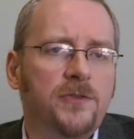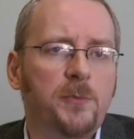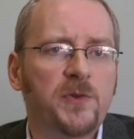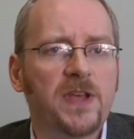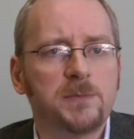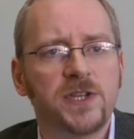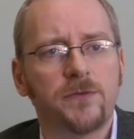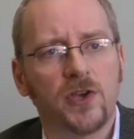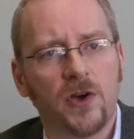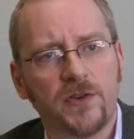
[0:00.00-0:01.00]
The perception
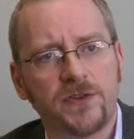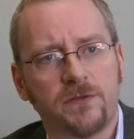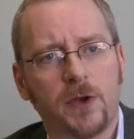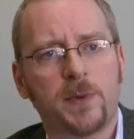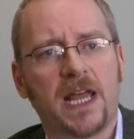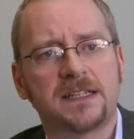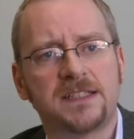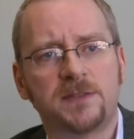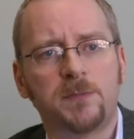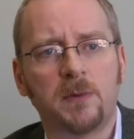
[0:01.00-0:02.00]
of the cost of open
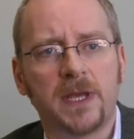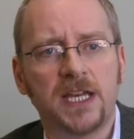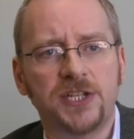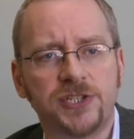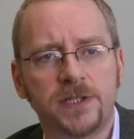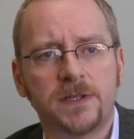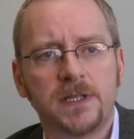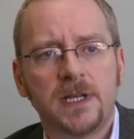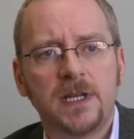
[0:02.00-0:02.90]
access publication